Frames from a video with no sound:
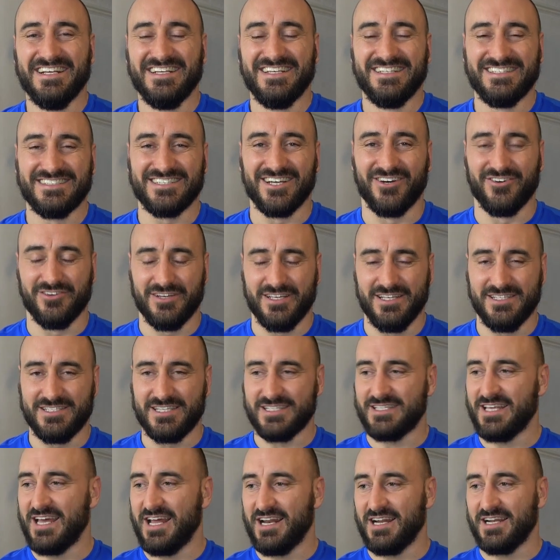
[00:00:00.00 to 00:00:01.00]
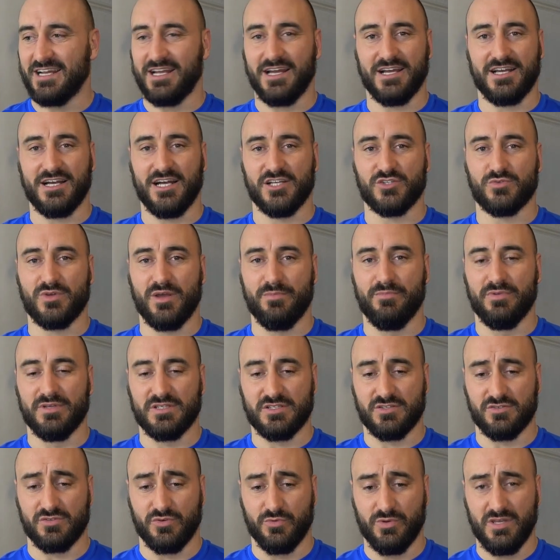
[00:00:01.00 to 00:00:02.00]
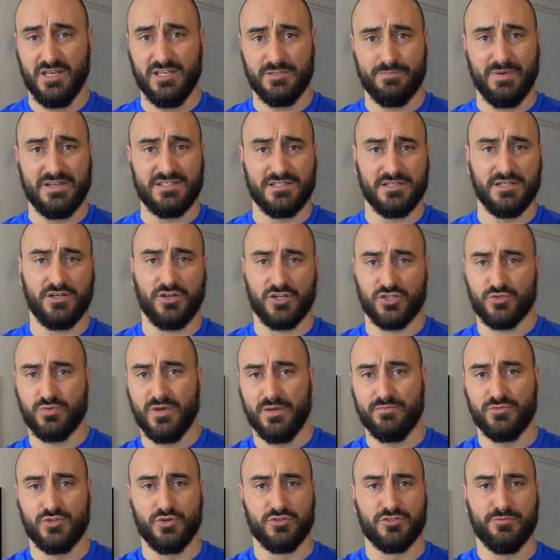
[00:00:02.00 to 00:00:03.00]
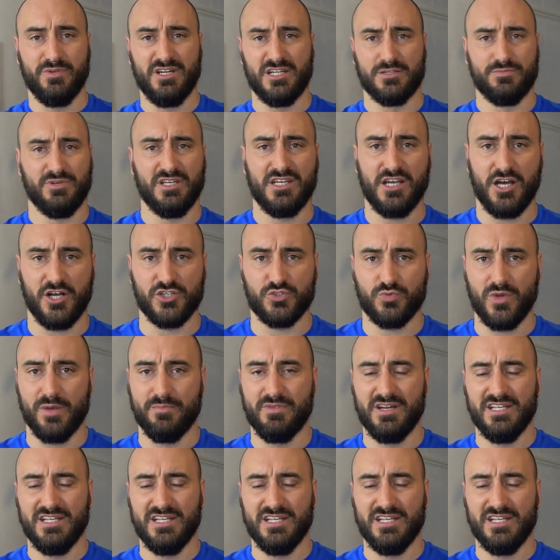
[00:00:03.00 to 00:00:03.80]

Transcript: So he's just there like, I can't swim. So he's basically got to swim 200 metres, but he can't swim.